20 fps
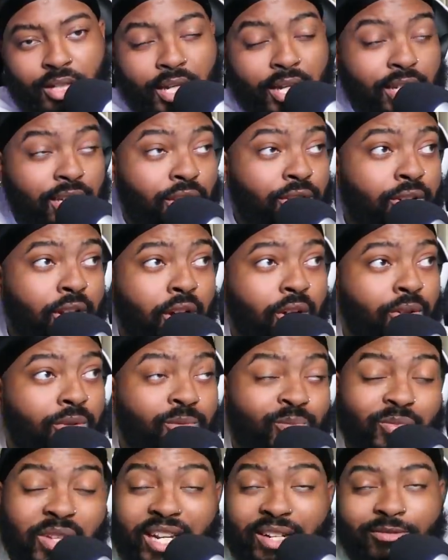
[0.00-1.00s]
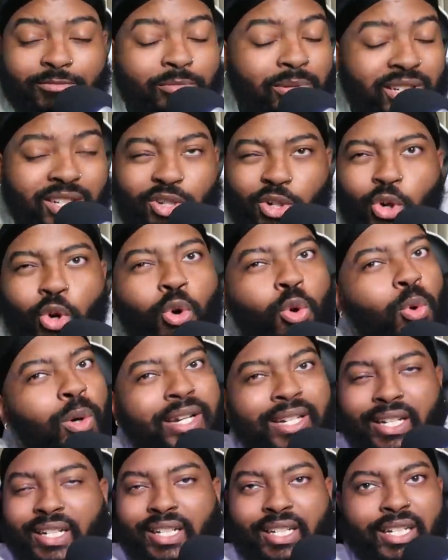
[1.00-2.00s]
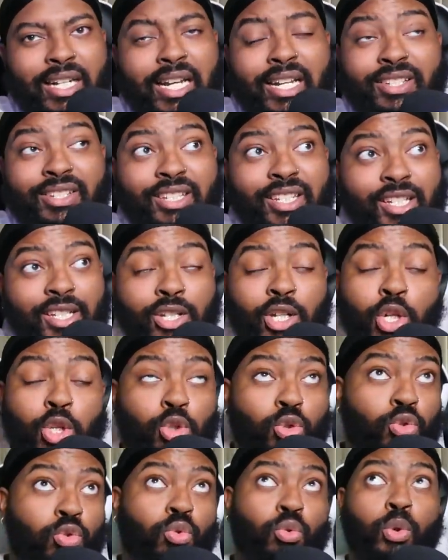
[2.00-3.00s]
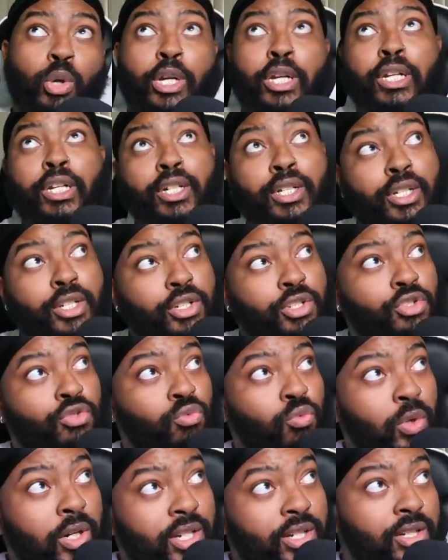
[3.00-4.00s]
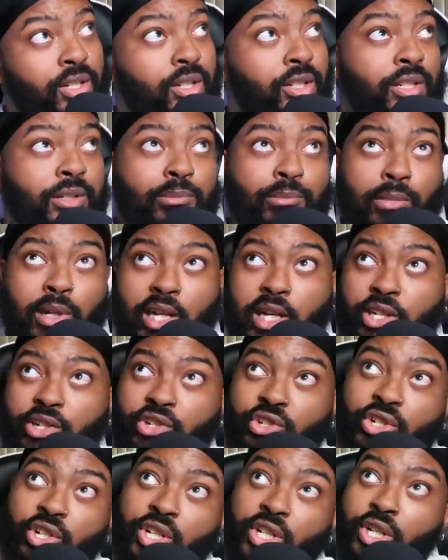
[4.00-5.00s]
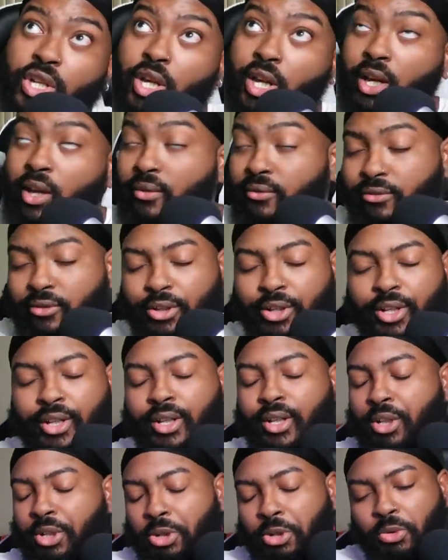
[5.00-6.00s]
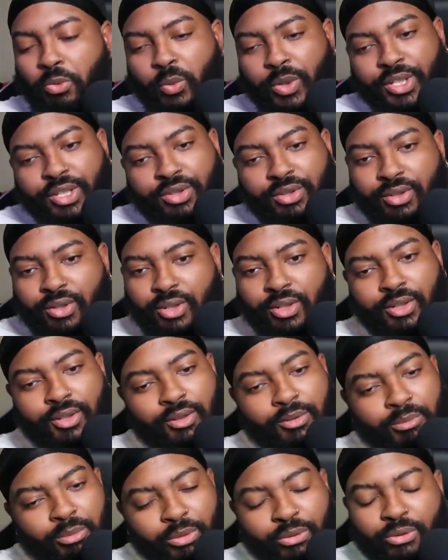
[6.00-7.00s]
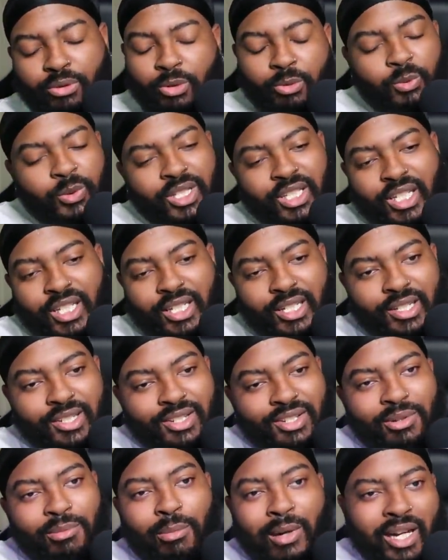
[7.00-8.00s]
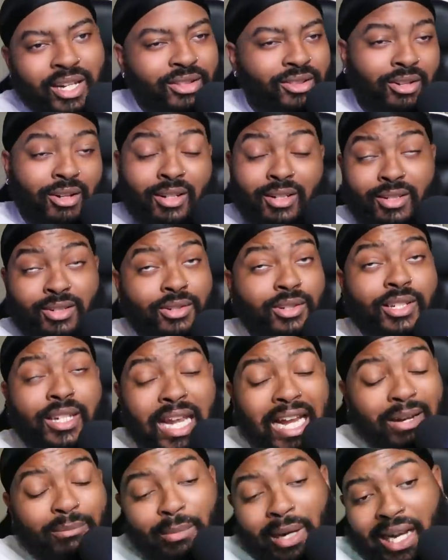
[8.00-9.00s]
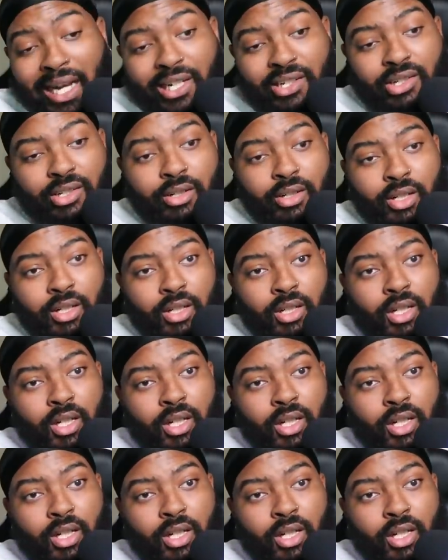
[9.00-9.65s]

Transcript: And you know, they've been coining it as the greatest wrestling match ever. Which, before we get into my thoughts on that match,